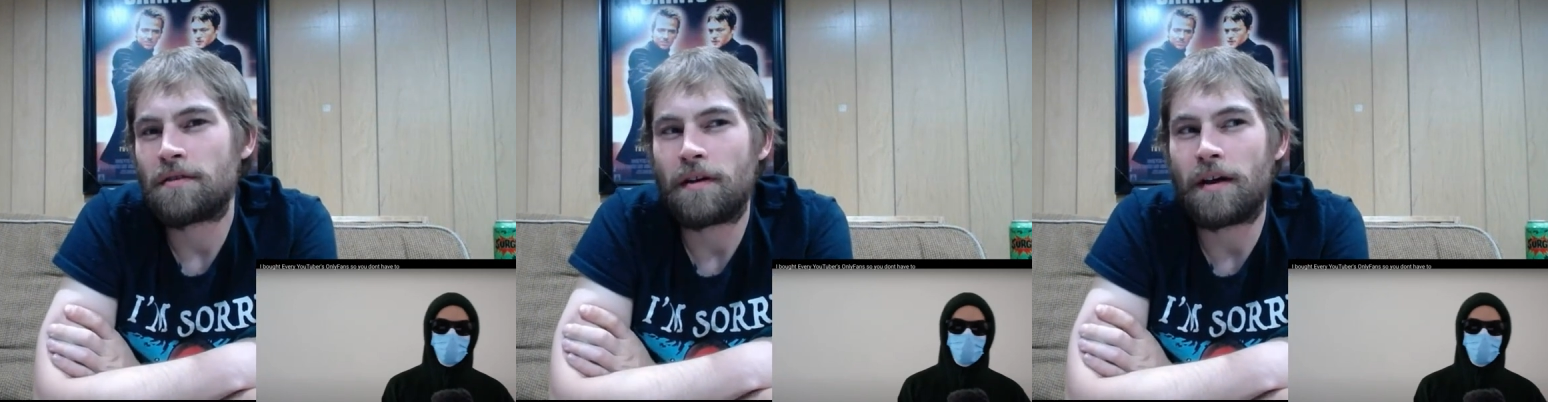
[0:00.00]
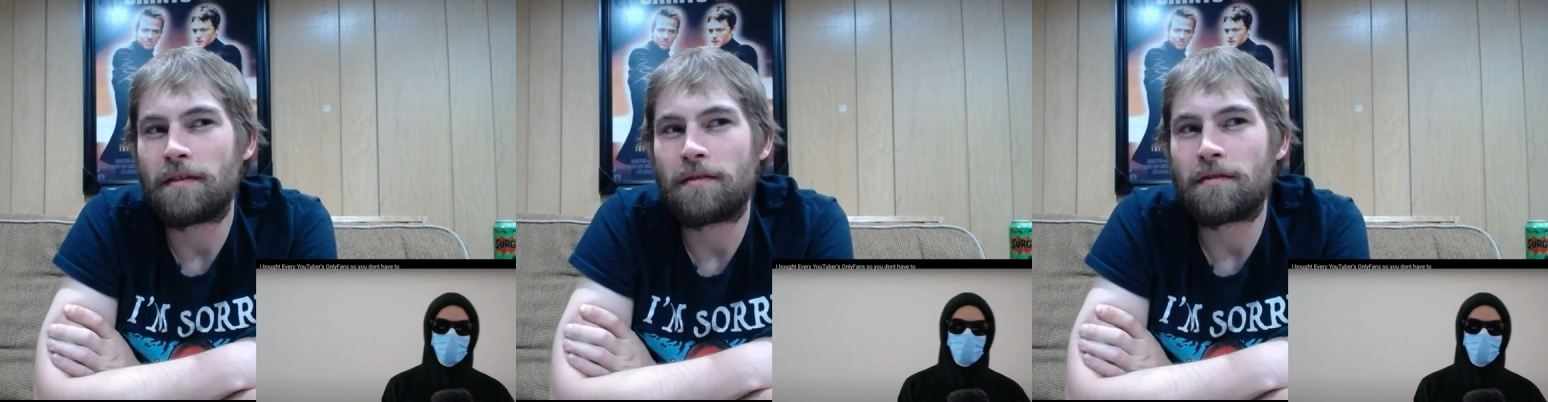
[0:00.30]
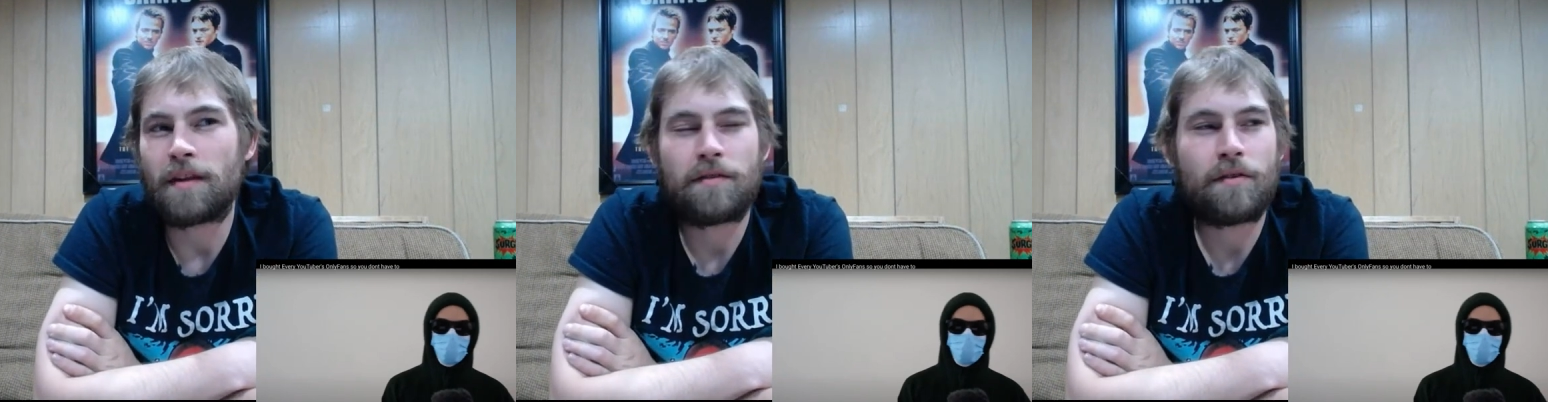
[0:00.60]
Speaker 1: and
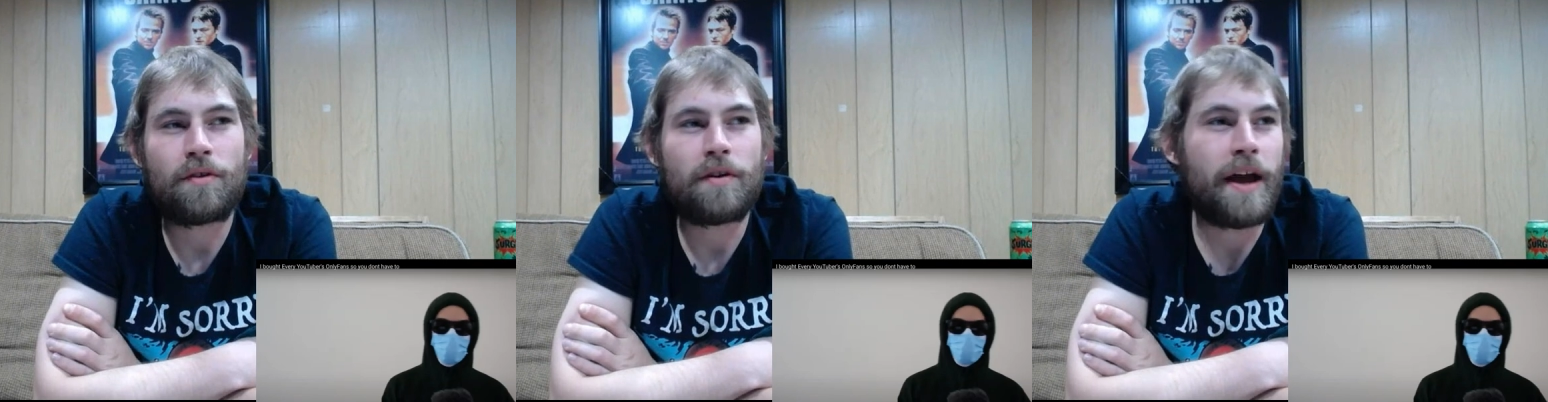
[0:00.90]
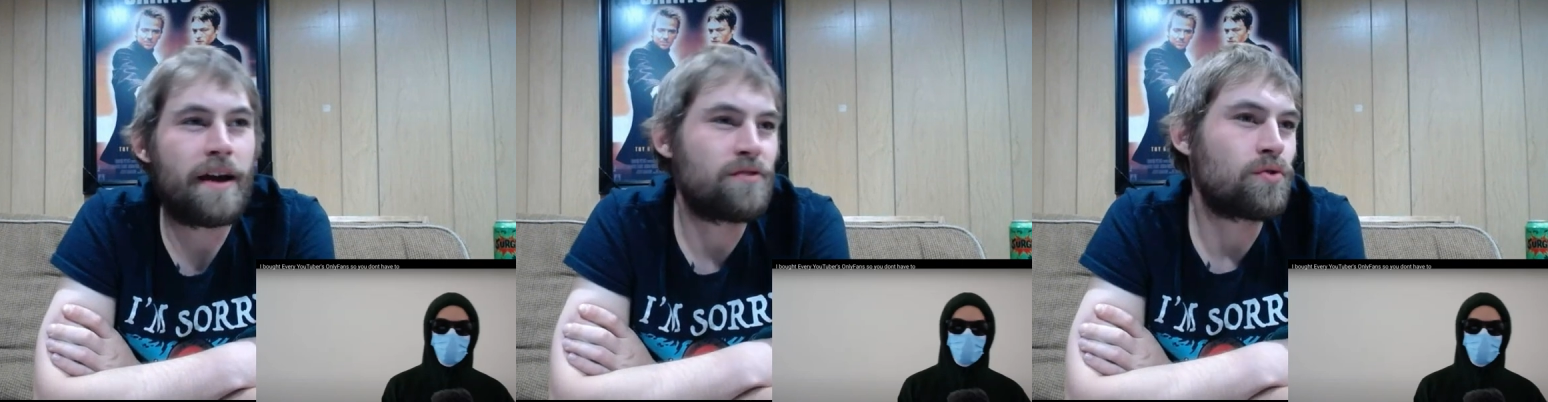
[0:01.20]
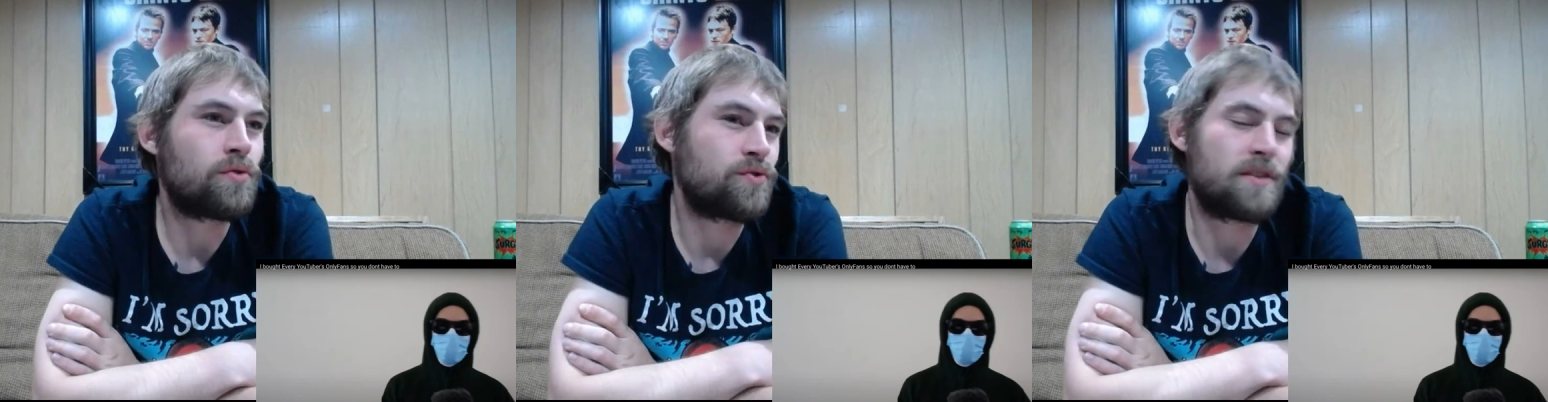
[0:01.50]
then there are
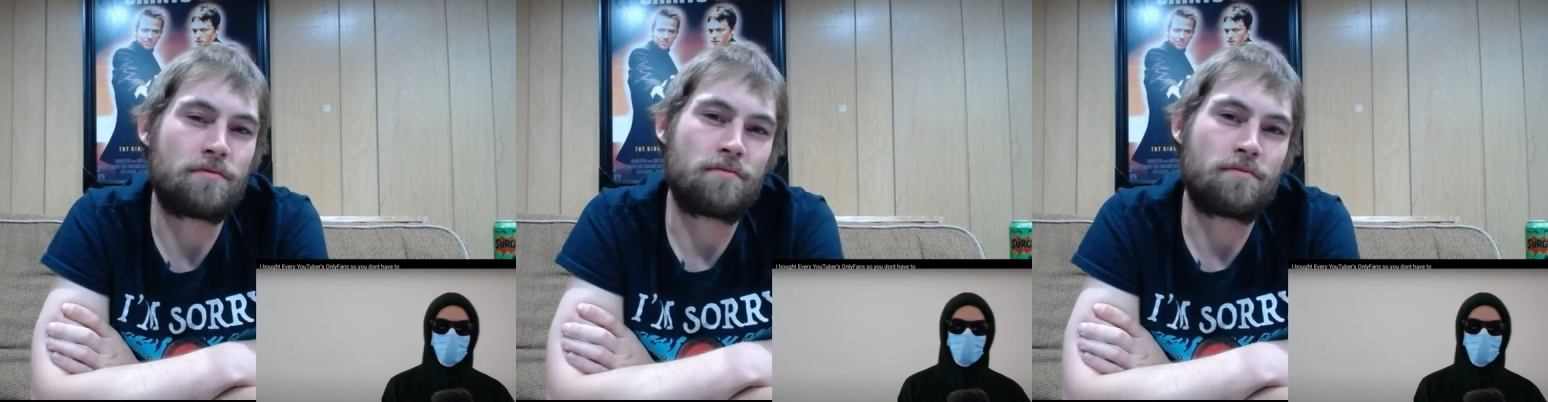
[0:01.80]
assholes that